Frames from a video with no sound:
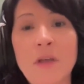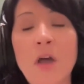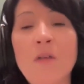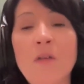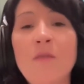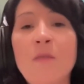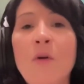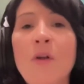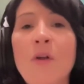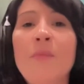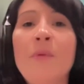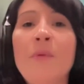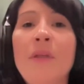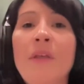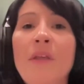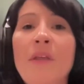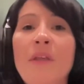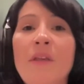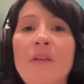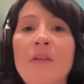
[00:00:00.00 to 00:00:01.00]
Avoid
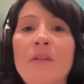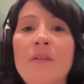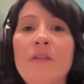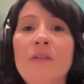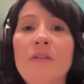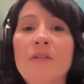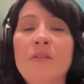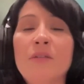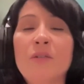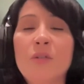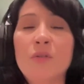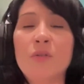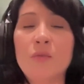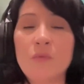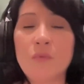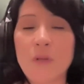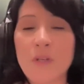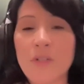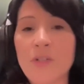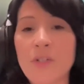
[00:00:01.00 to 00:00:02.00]
being too
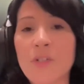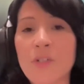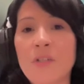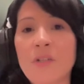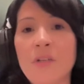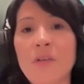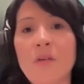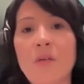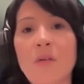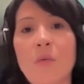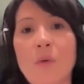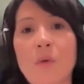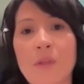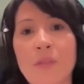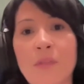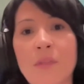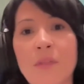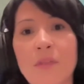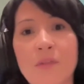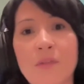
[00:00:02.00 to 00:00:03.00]
rigid
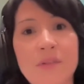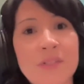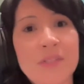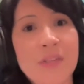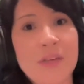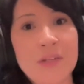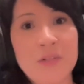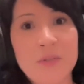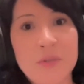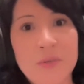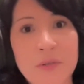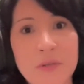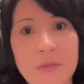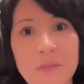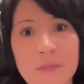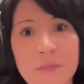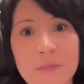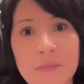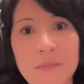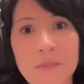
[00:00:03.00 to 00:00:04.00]
with your schedule.